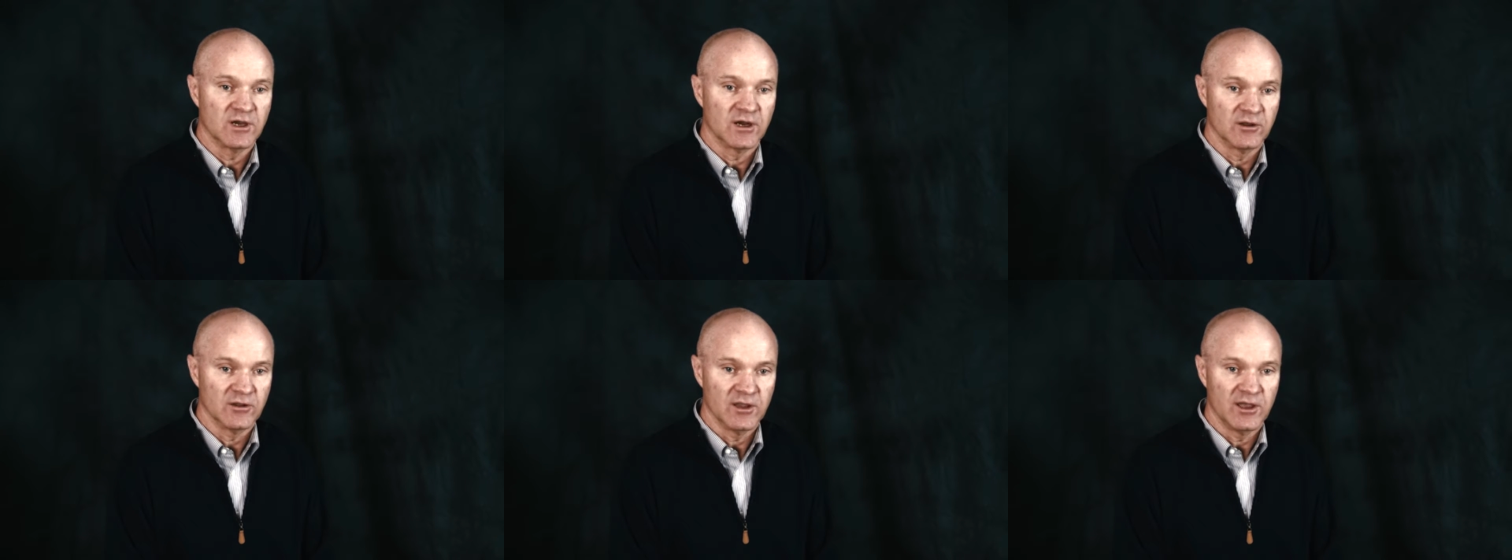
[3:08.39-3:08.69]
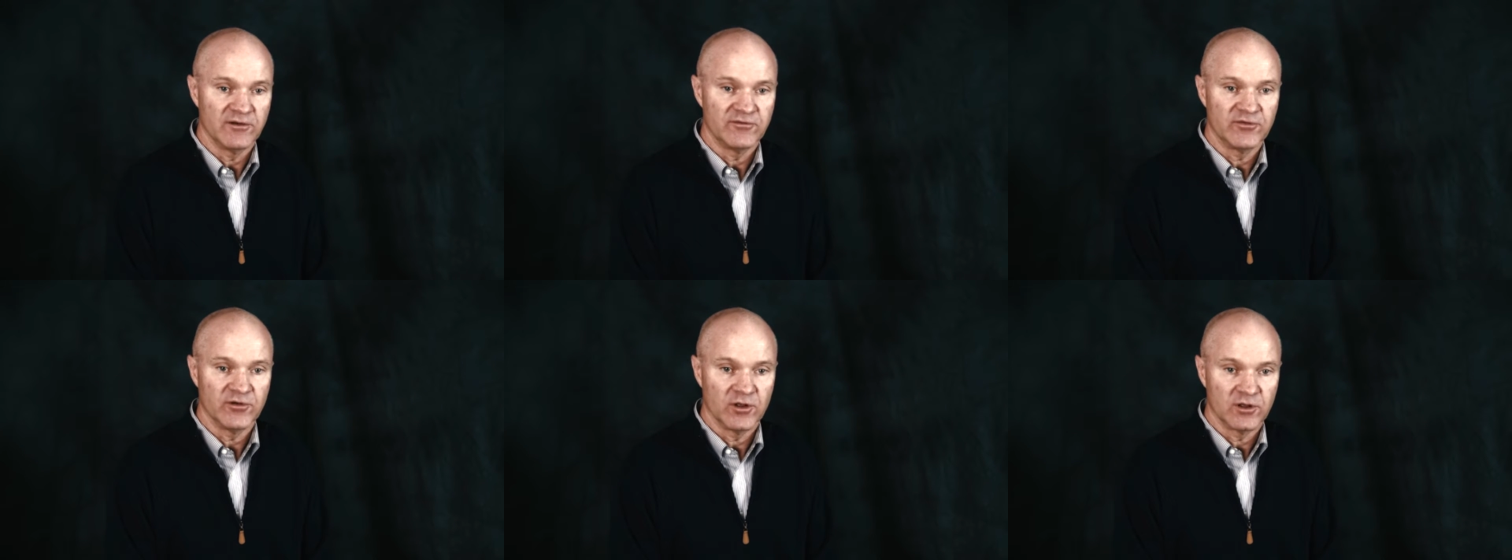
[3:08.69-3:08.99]
are
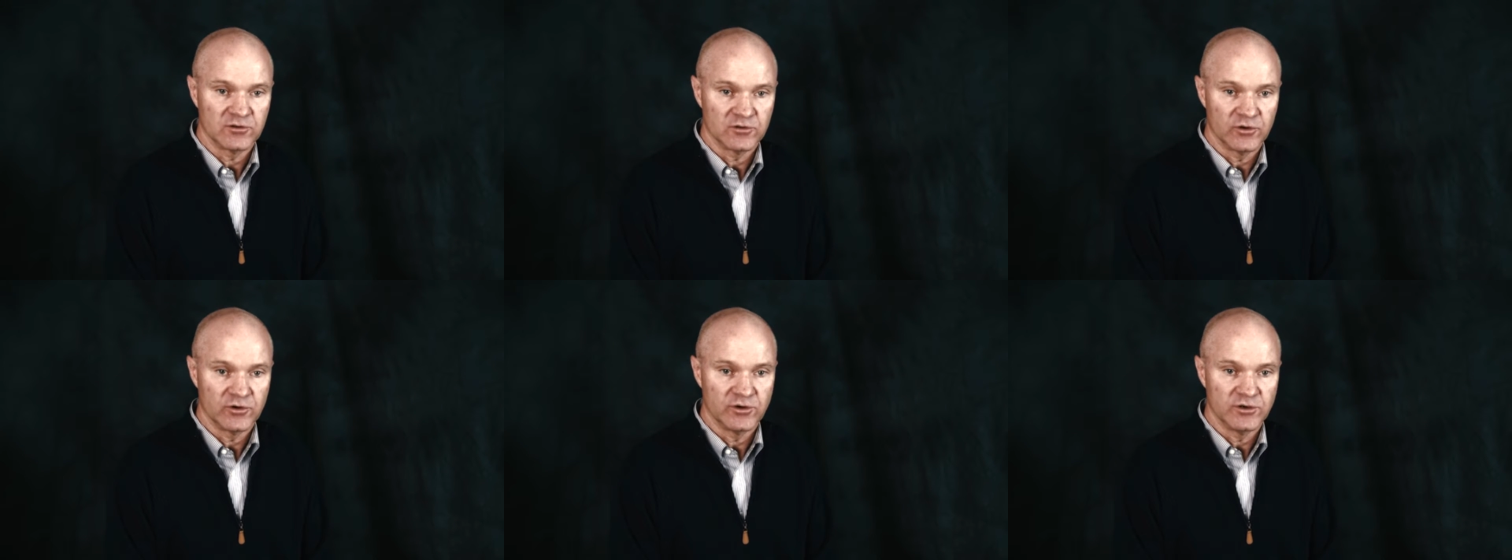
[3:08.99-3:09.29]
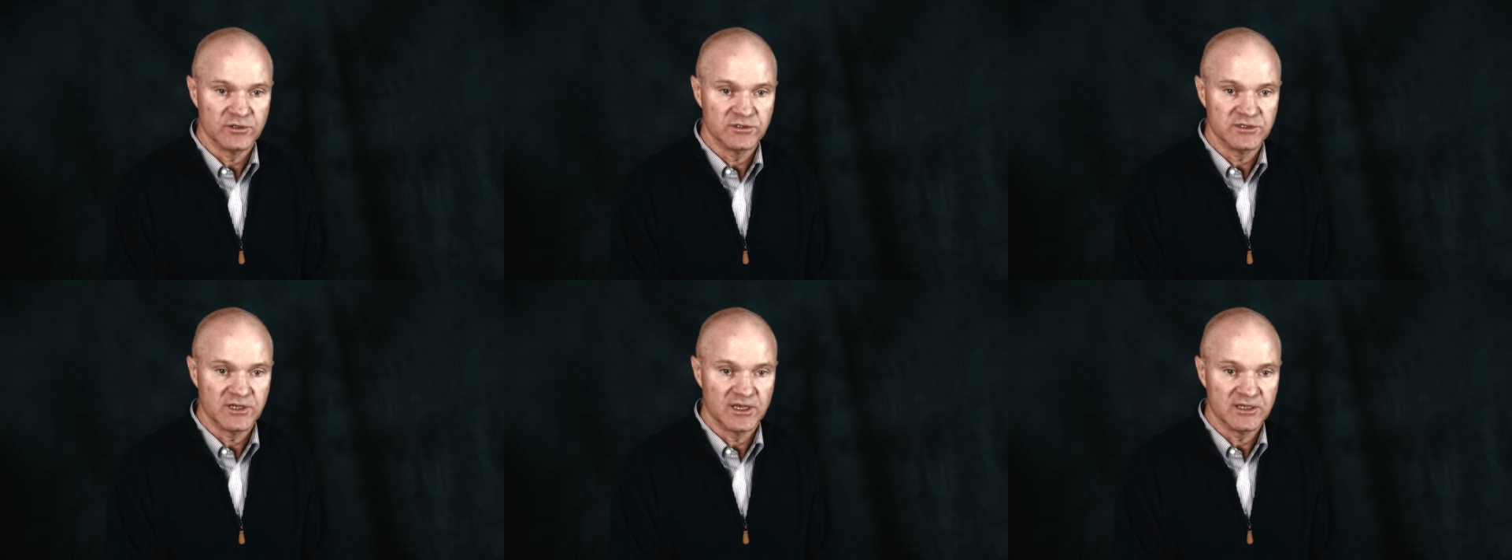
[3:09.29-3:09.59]
lifelong
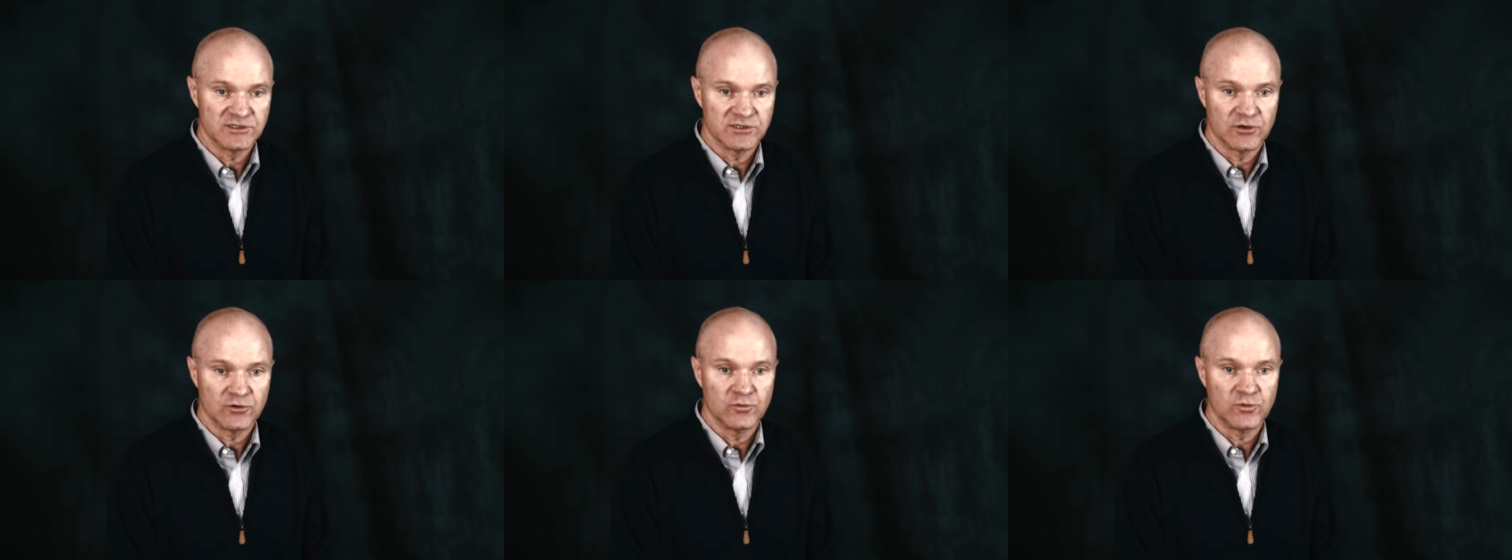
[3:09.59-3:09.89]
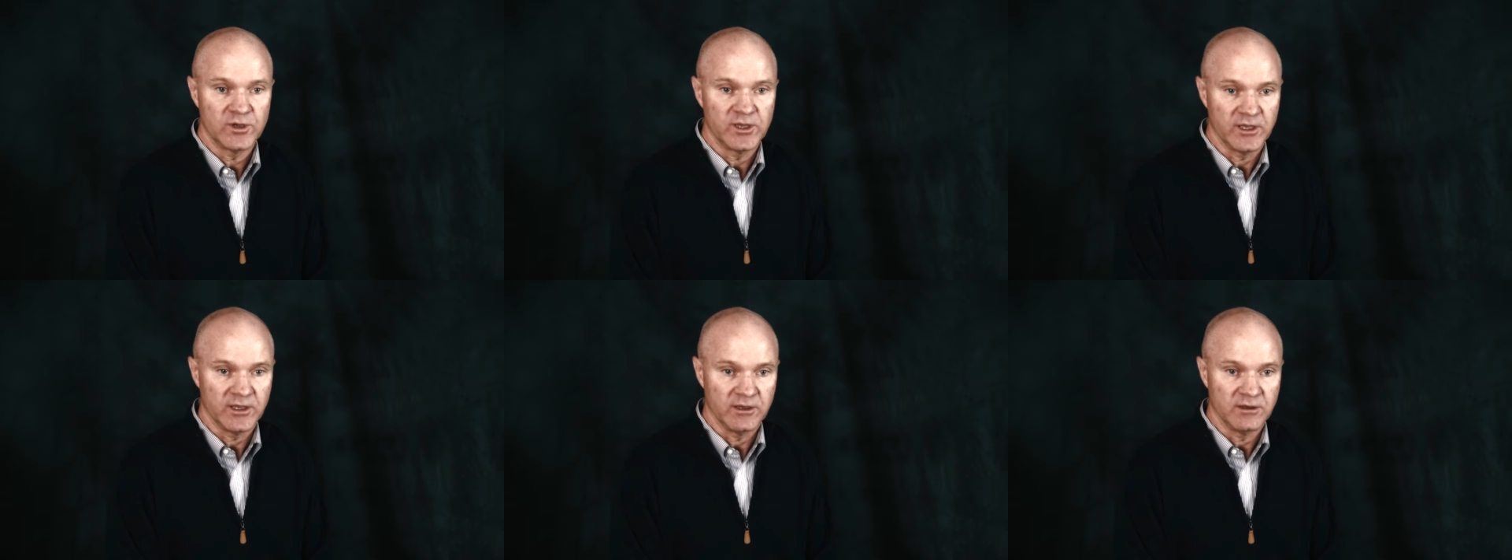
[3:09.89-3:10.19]
learners, as are
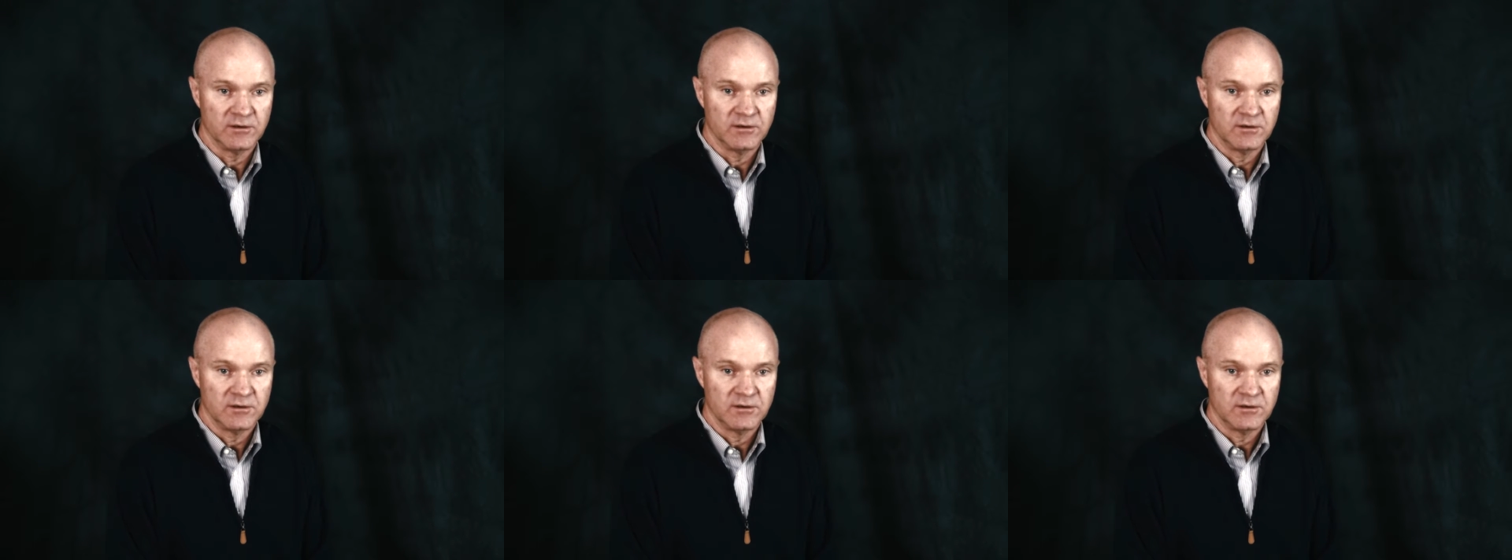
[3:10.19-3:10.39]
we,